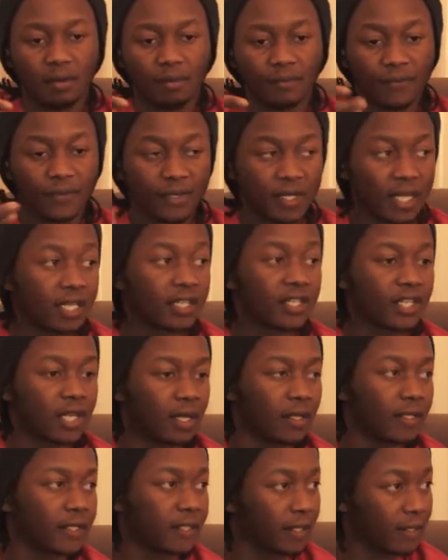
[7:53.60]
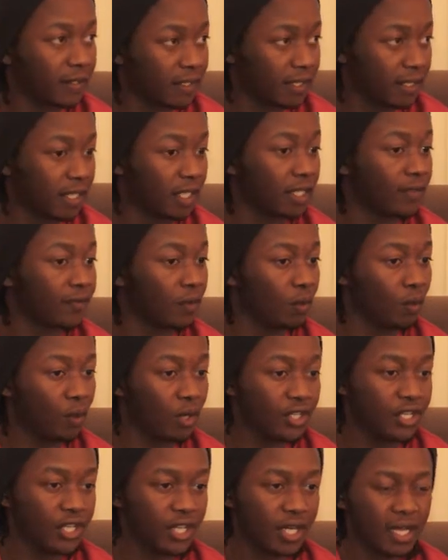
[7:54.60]
financial sustenance for
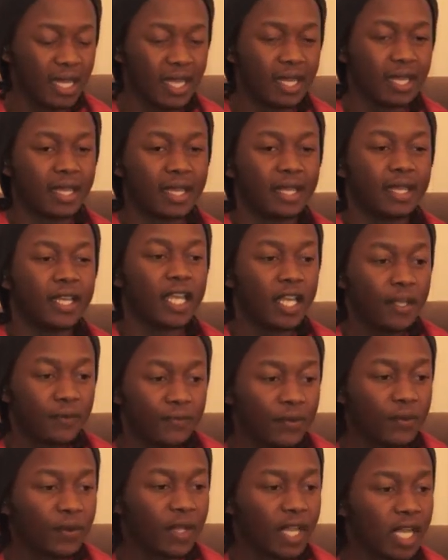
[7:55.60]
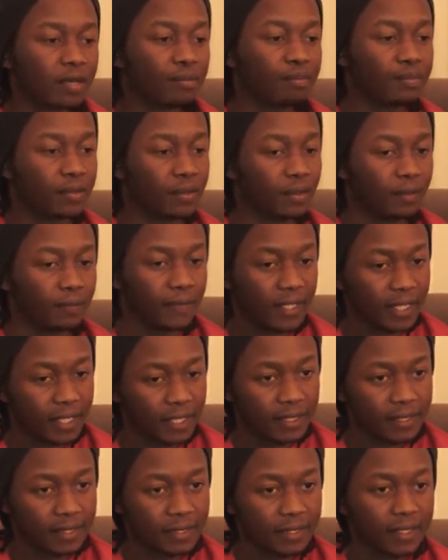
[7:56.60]
1 year. If you can prove
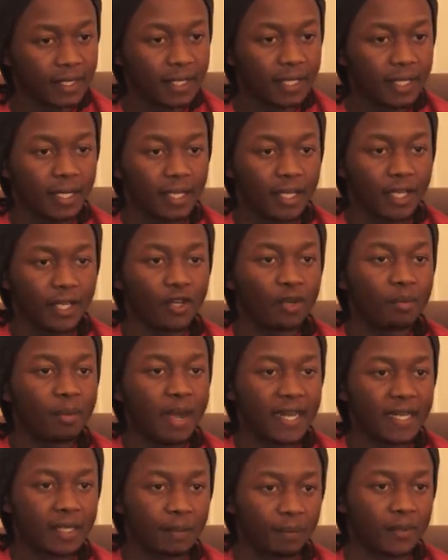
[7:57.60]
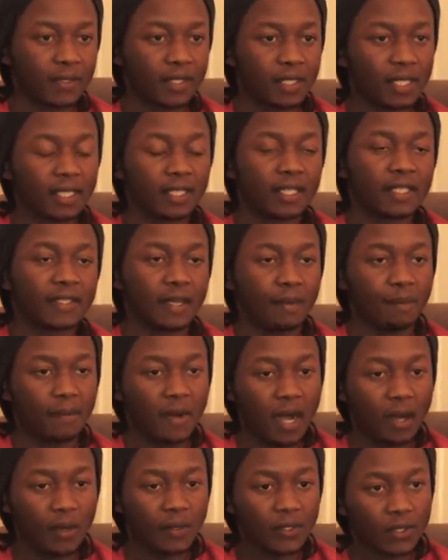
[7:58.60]
this, by depositing this
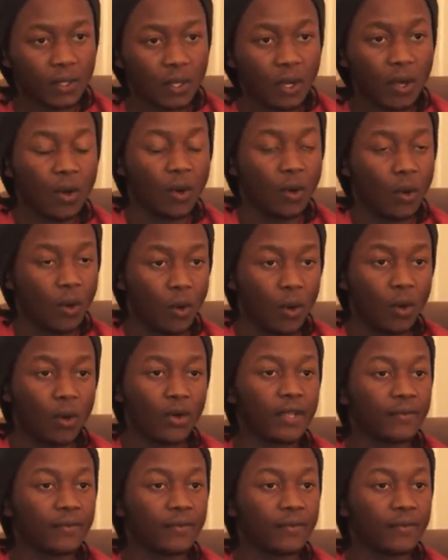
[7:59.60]
amount, or